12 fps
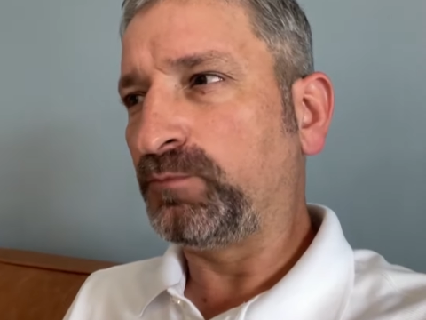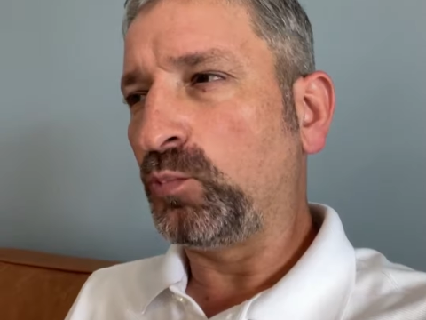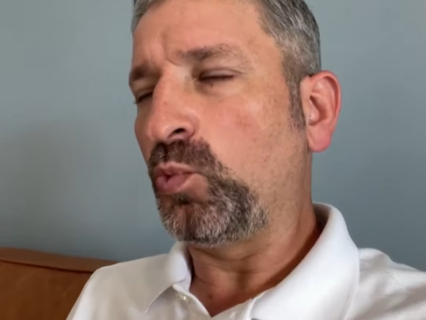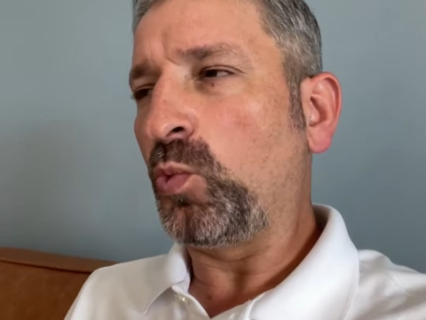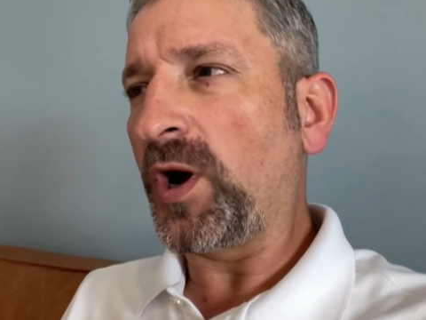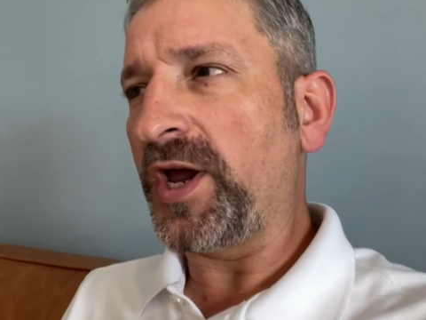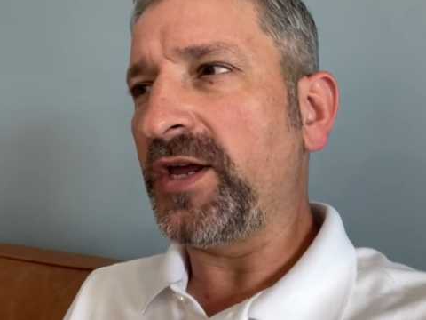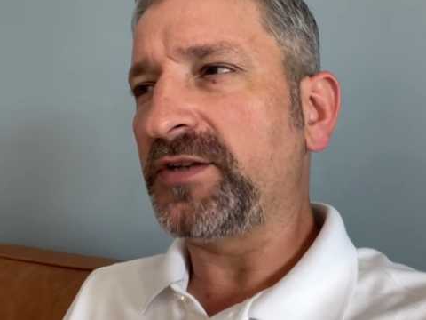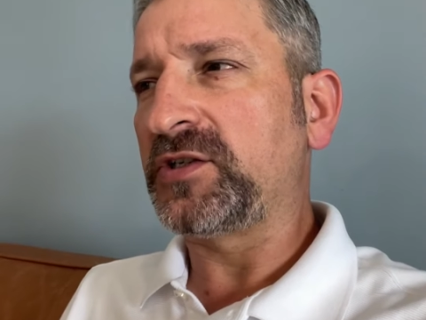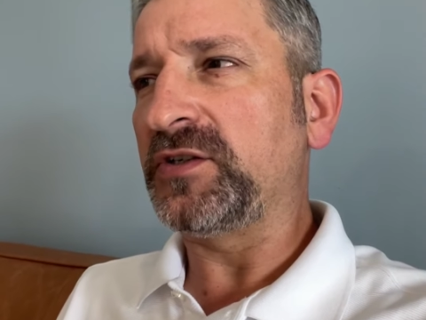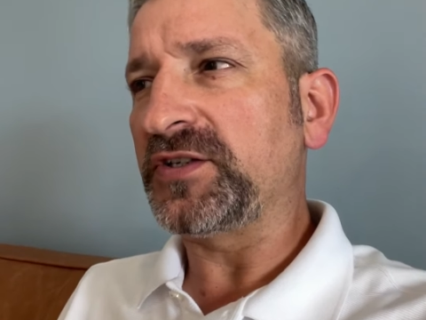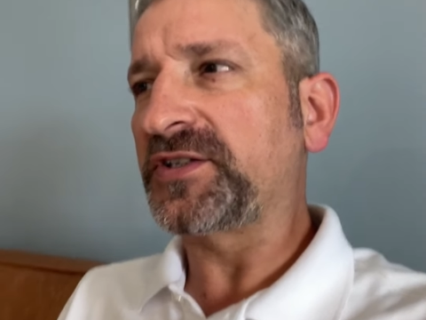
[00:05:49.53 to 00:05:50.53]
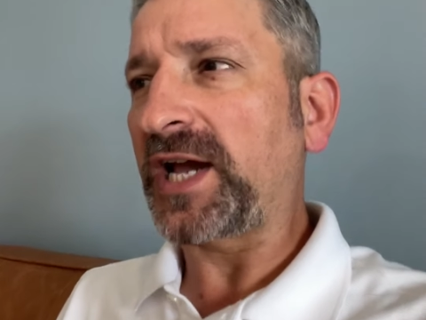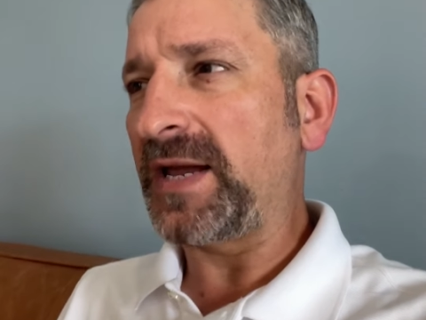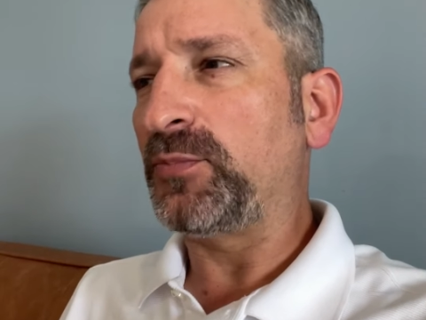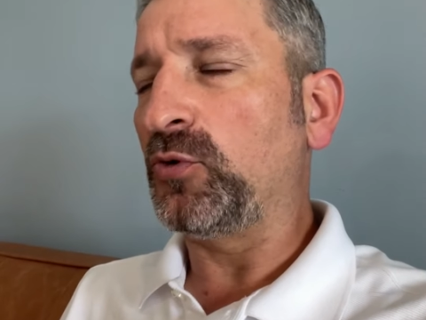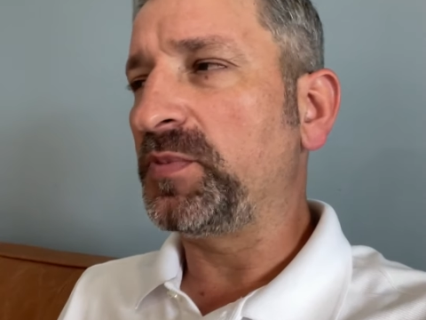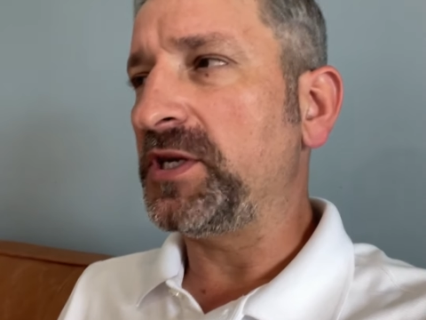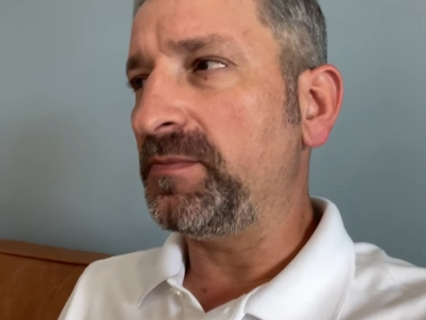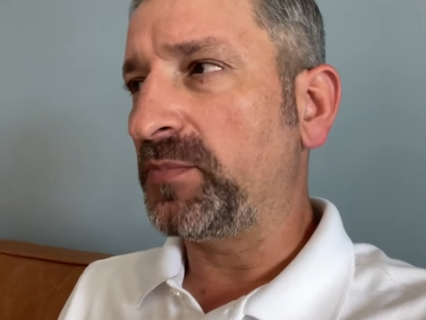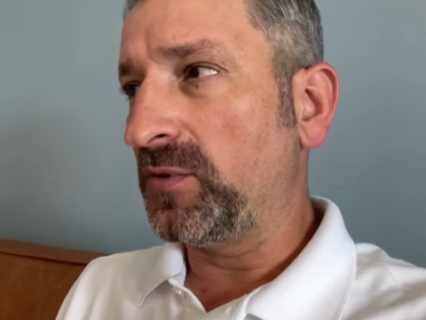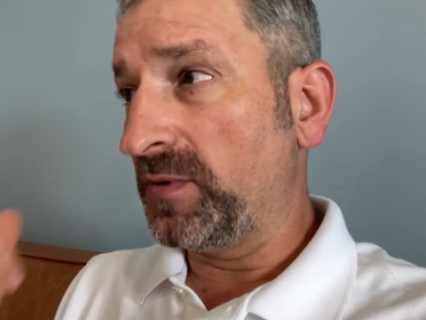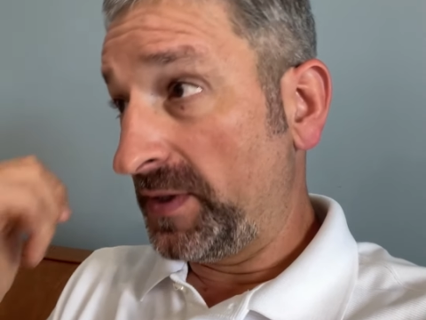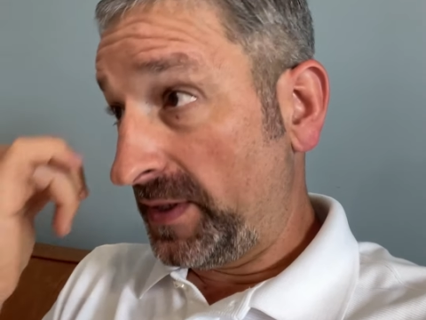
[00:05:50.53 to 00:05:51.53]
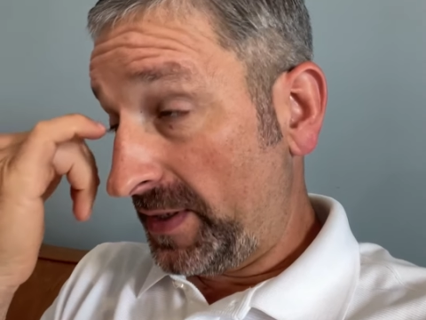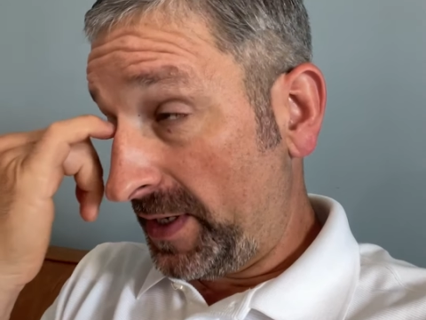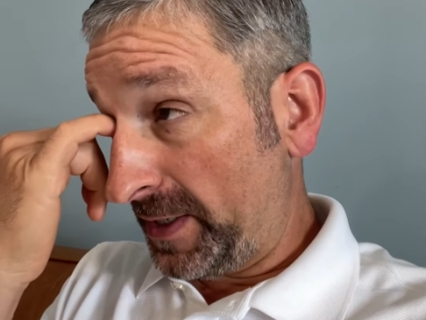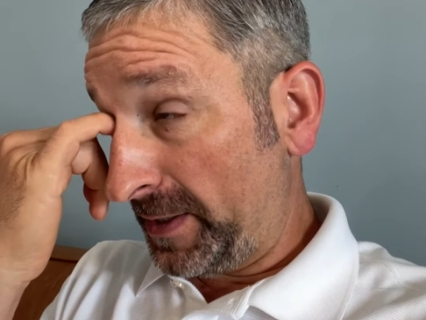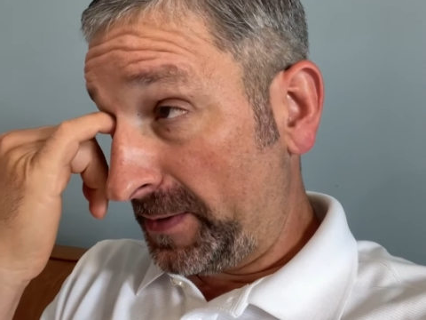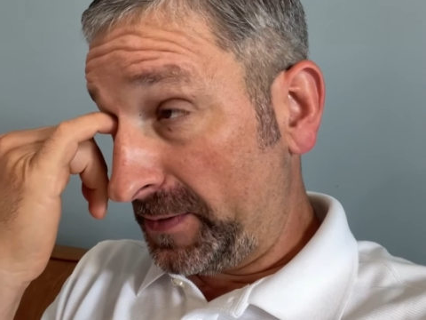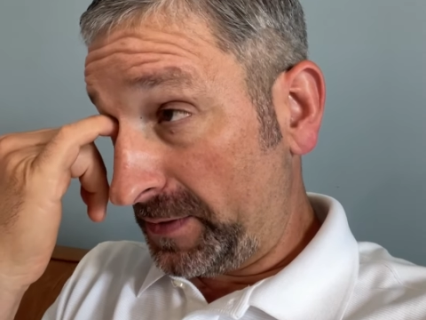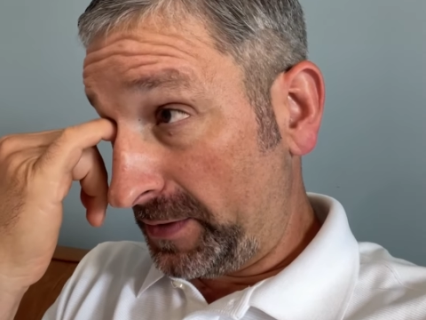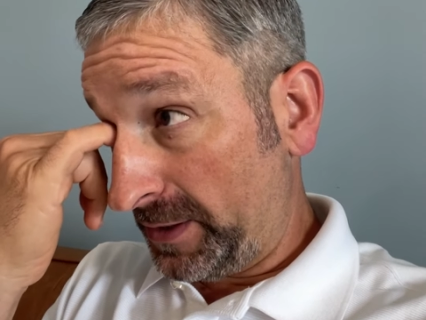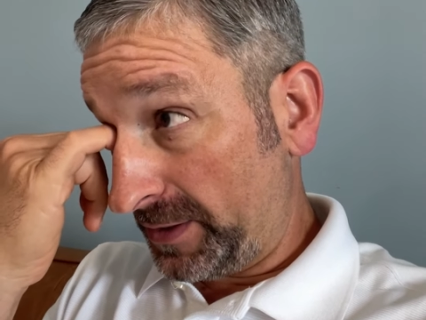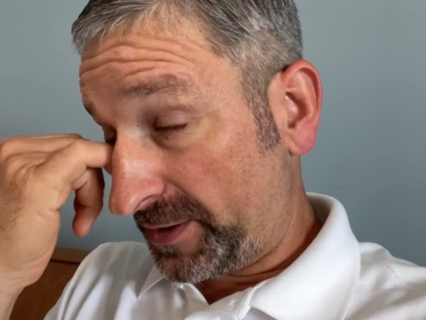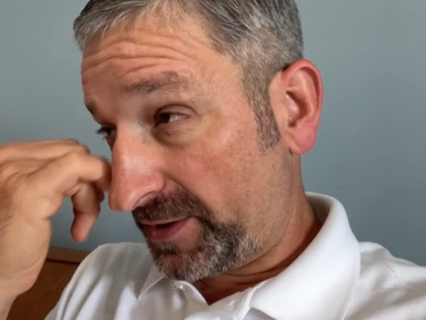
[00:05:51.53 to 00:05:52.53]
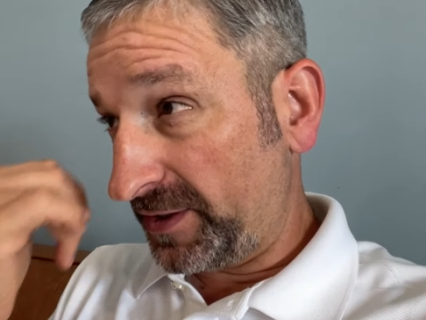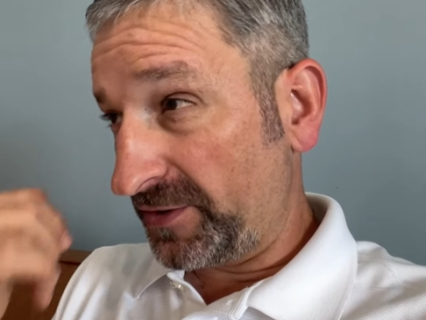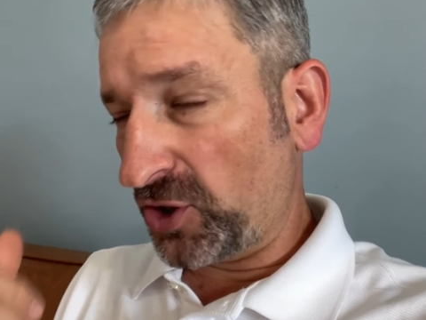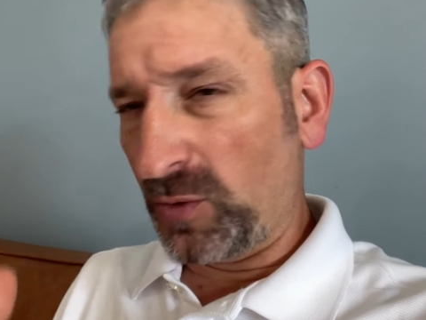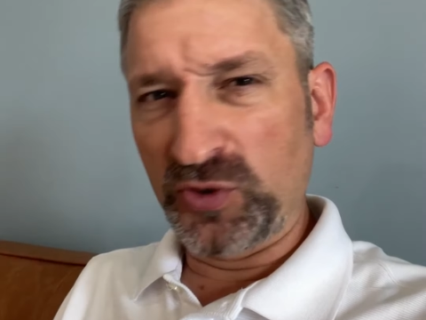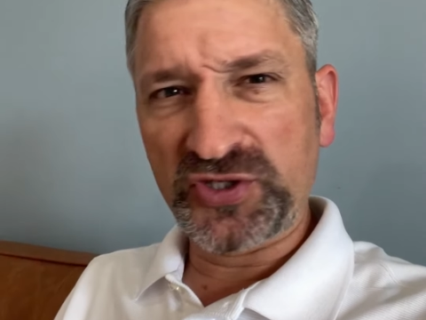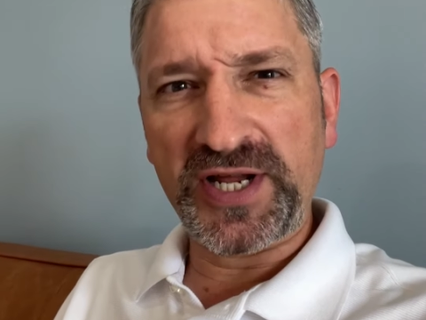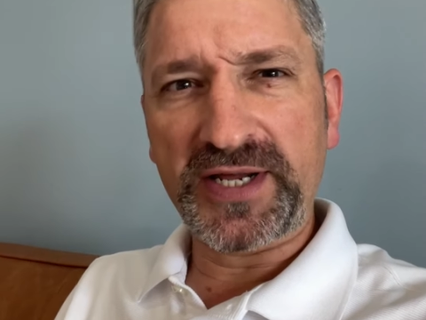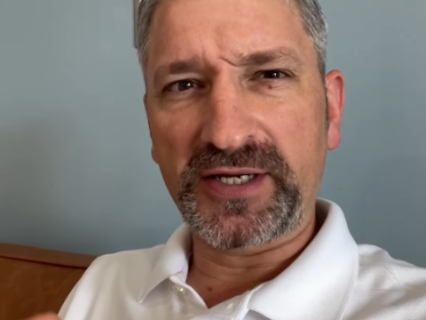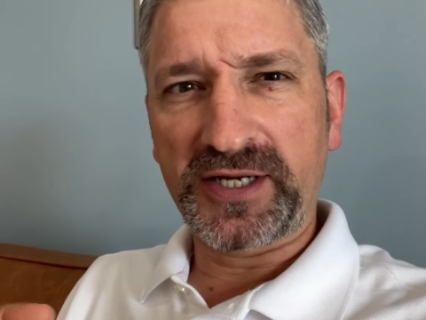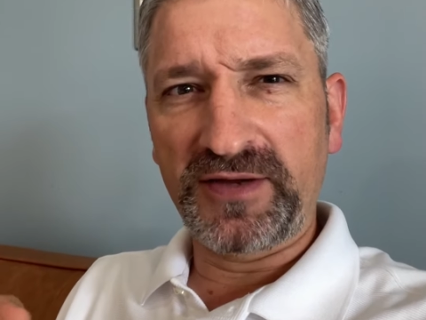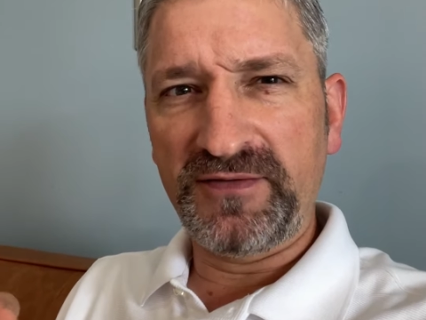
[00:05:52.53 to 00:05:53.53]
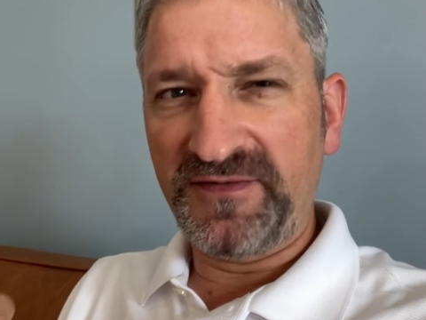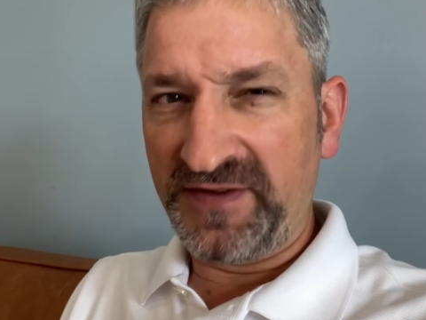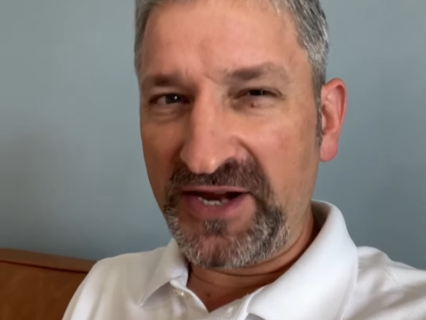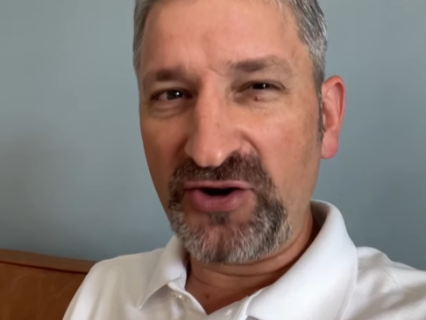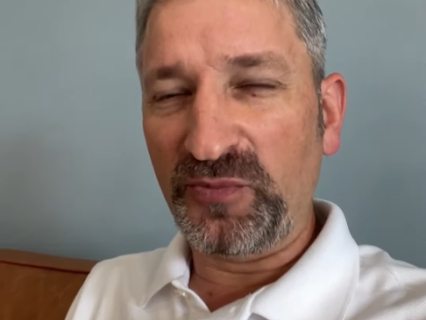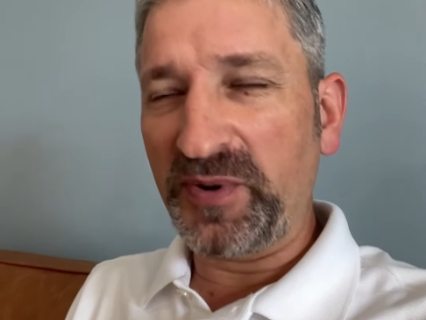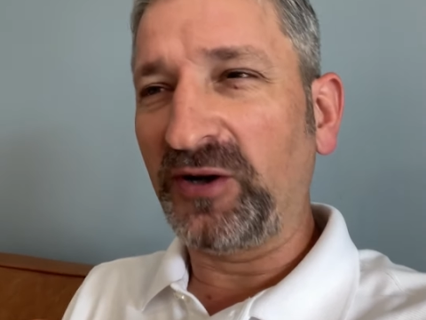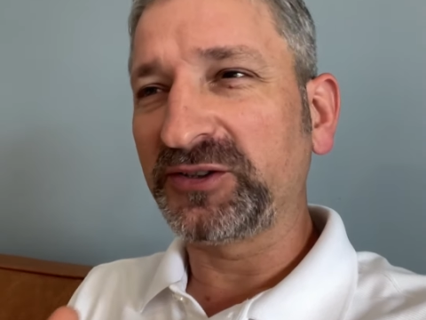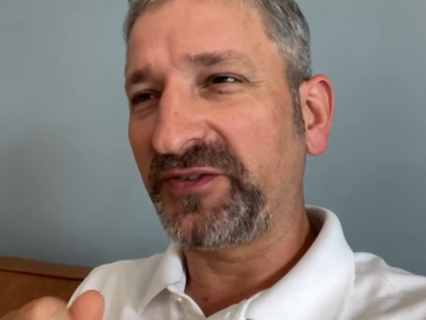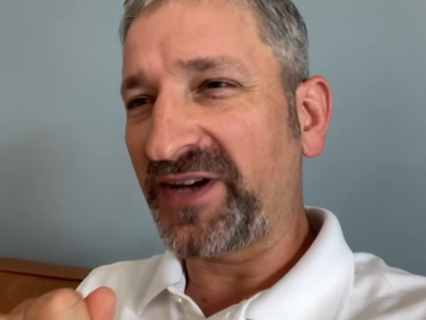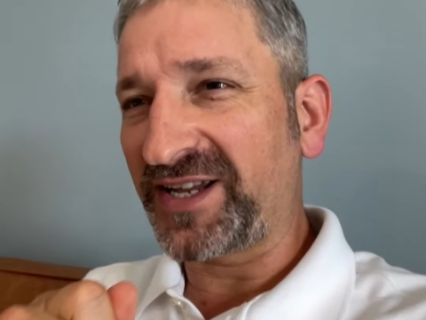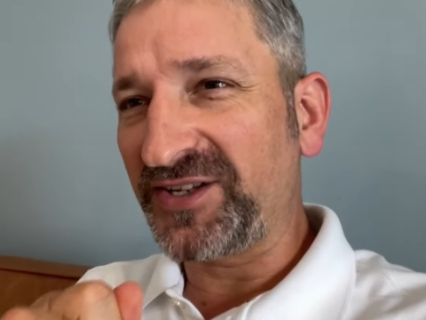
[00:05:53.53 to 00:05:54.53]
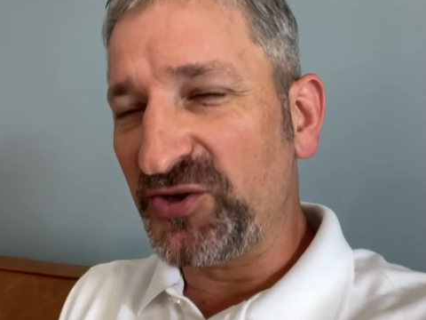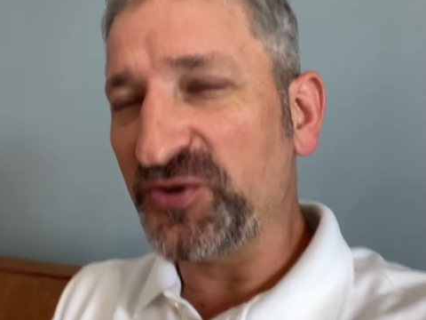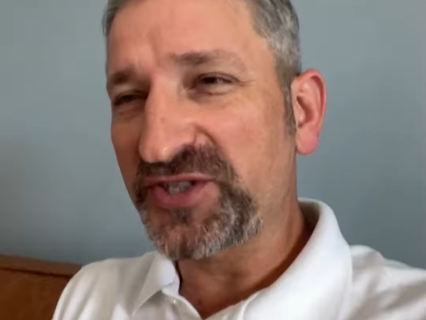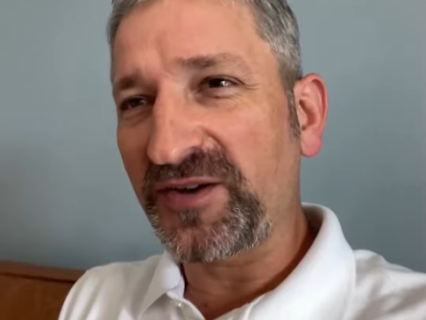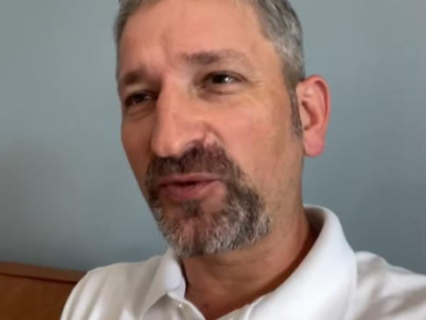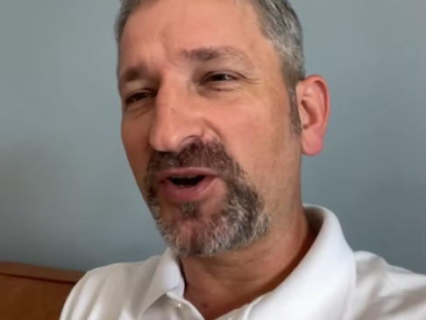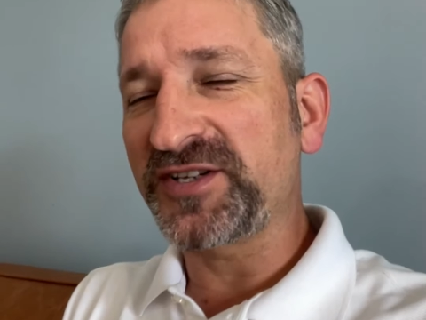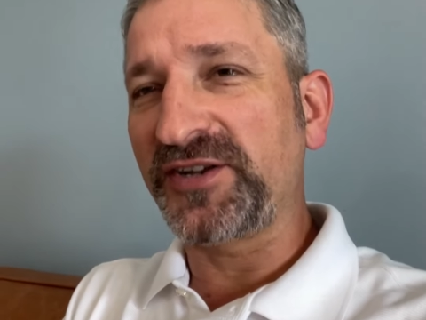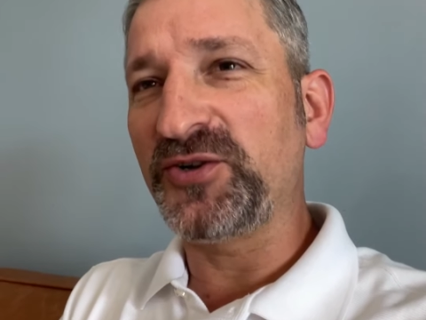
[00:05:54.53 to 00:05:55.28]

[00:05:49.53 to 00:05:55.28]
way to disciple people, and it's almost like a conveyor belt, if I can use that phrase.